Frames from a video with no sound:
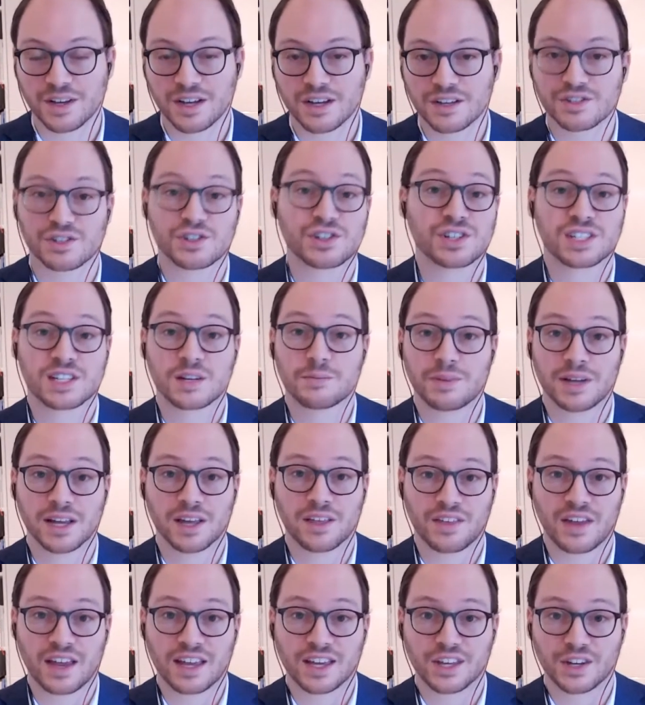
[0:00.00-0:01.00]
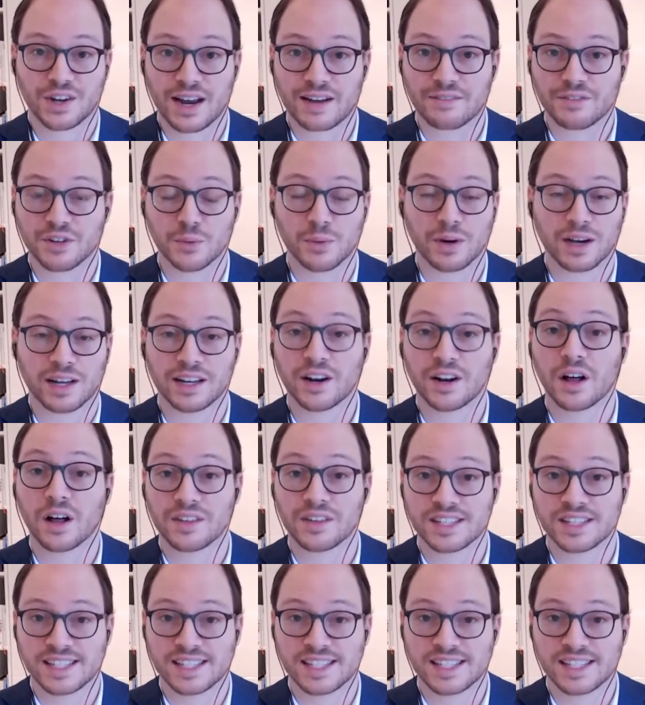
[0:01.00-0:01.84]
So just a big thank you to everyone and all the